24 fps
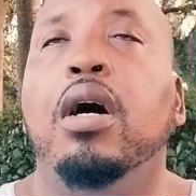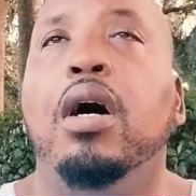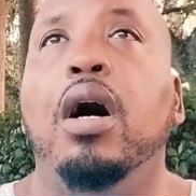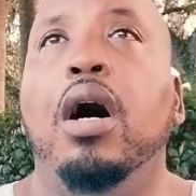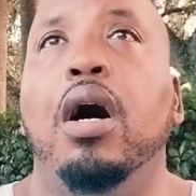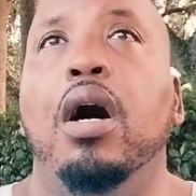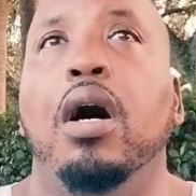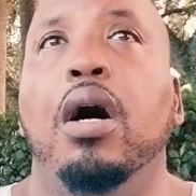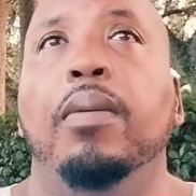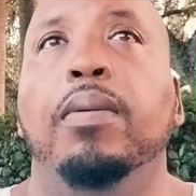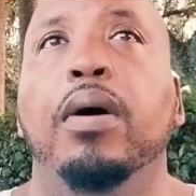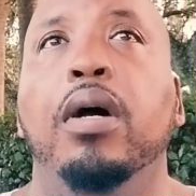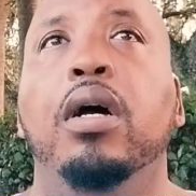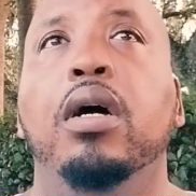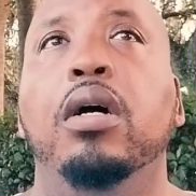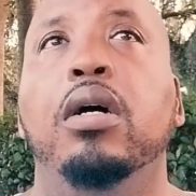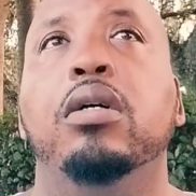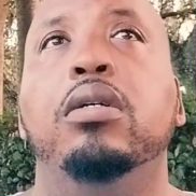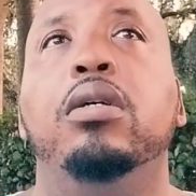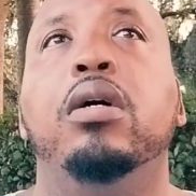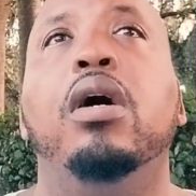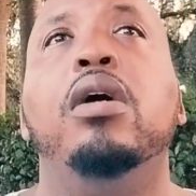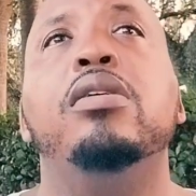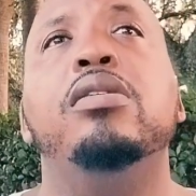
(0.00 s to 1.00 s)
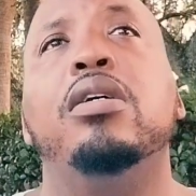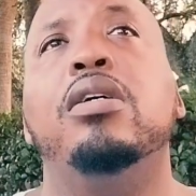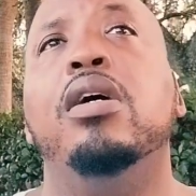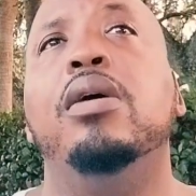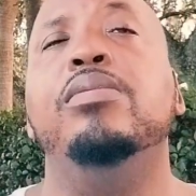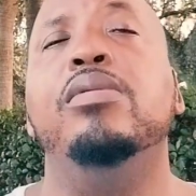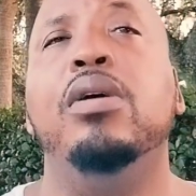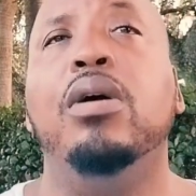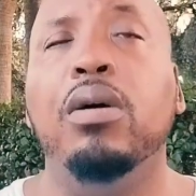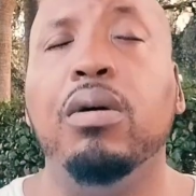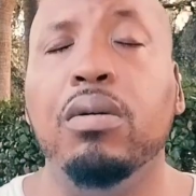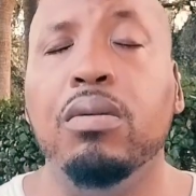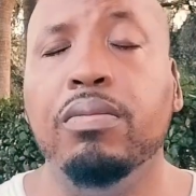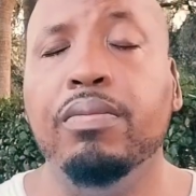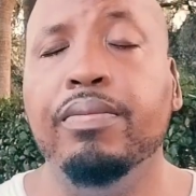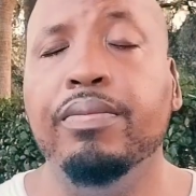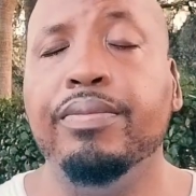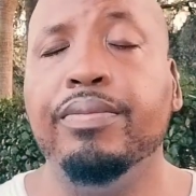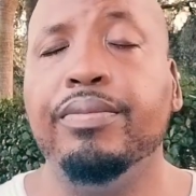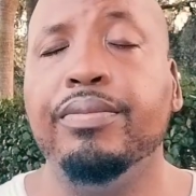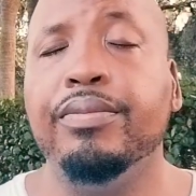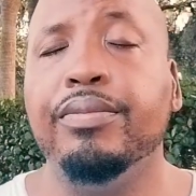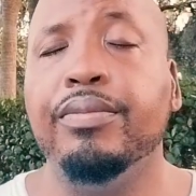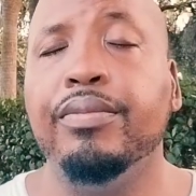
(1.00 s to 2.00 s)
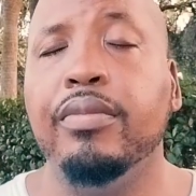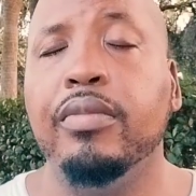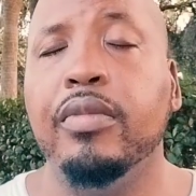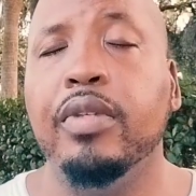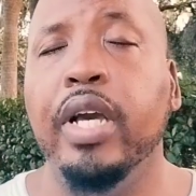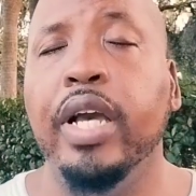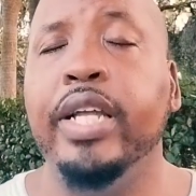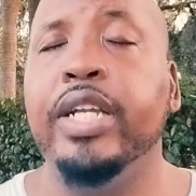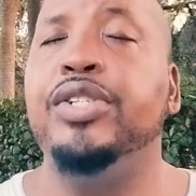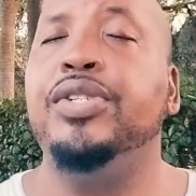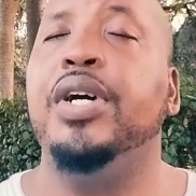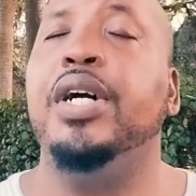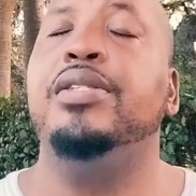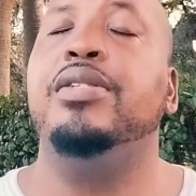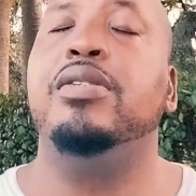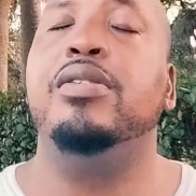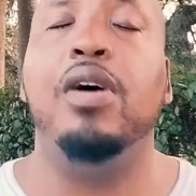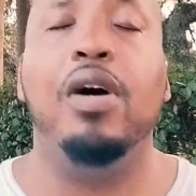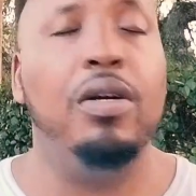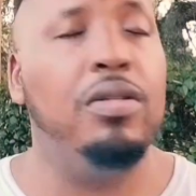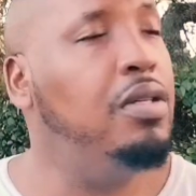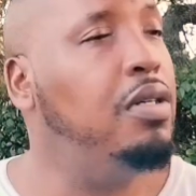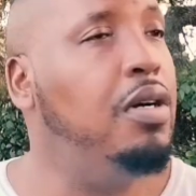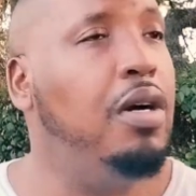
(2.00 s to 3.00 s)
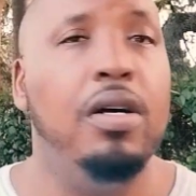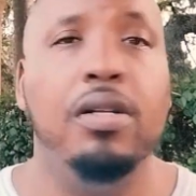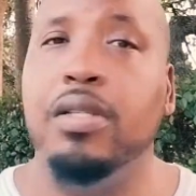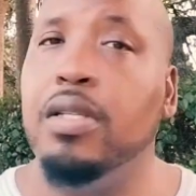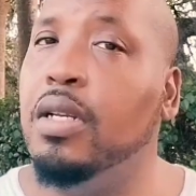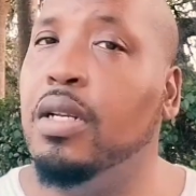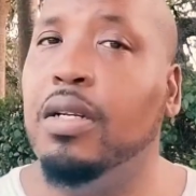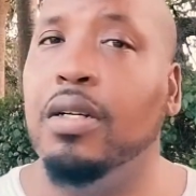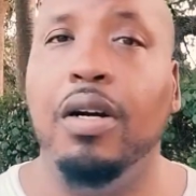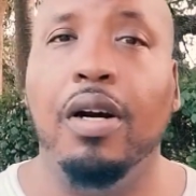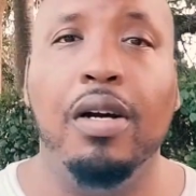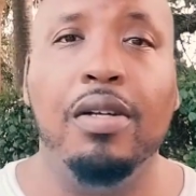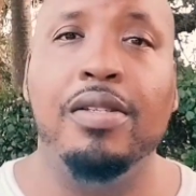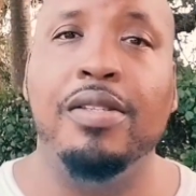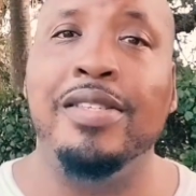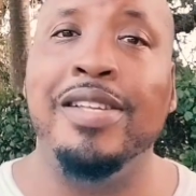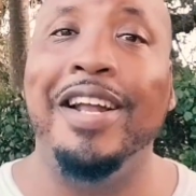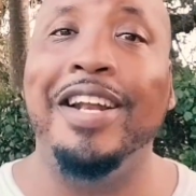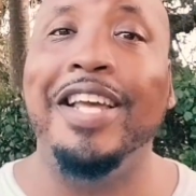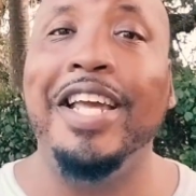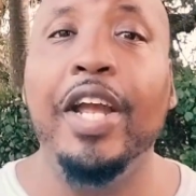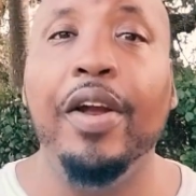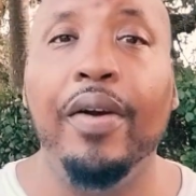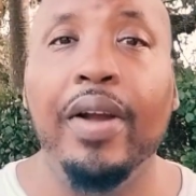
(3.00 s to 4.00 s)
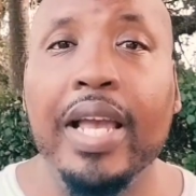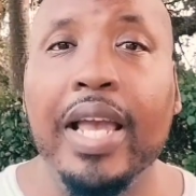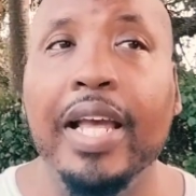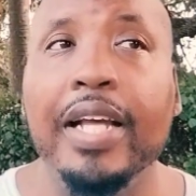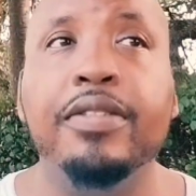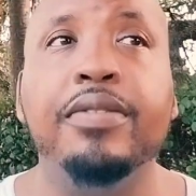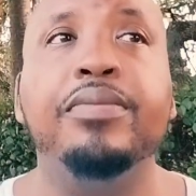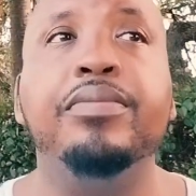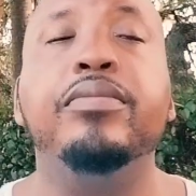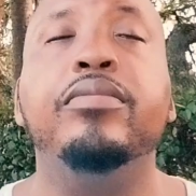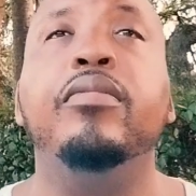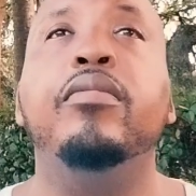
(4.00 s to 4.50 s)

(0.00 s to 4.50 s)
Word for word: Um, Carlton comes home and he tries to talk to Carlton, and Carlton's not hearing it.